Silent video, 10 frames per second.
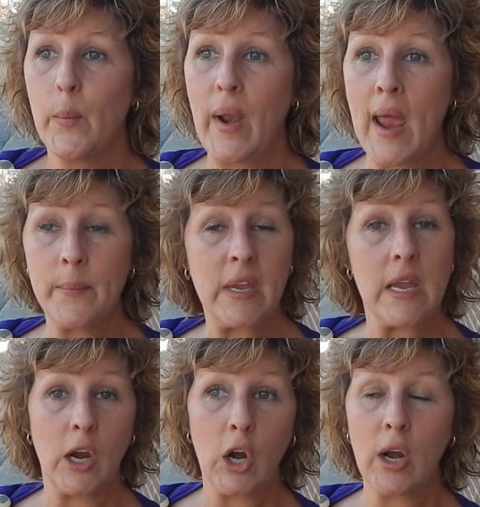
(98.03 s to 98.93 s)
but I am
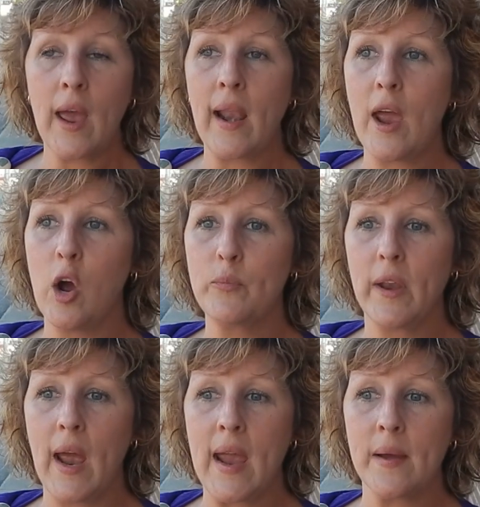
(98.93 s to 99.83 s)
here, and I hope
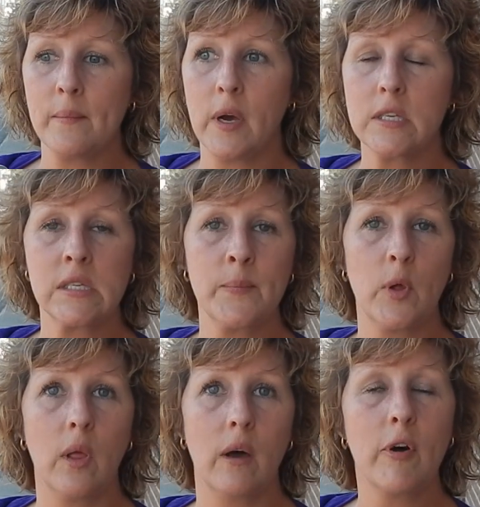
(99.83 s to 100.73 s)
that I am a
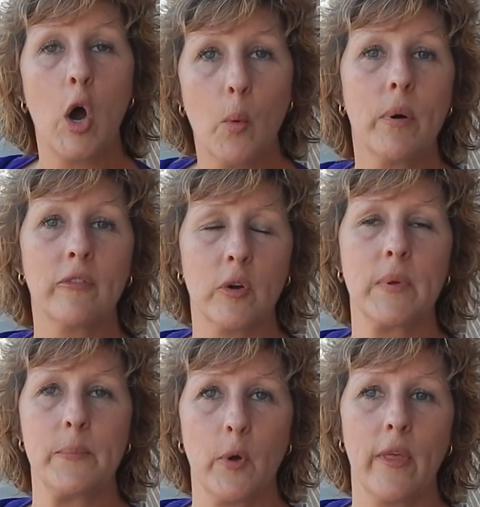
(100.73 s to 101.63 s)
symbol of hope for
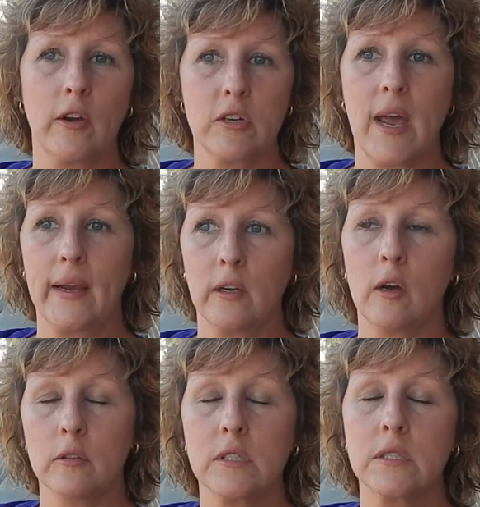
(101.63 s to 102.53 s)
people that are
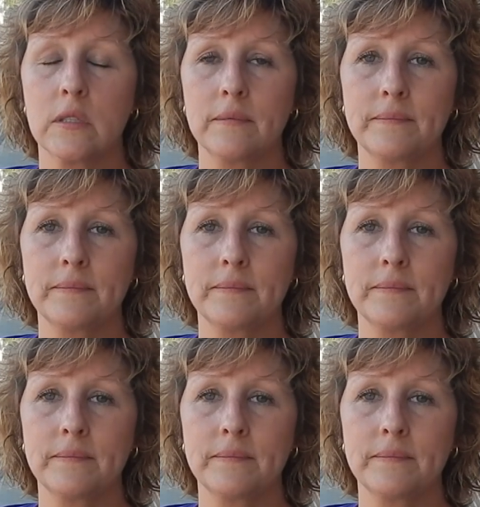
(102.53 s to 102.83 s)
diagnosed.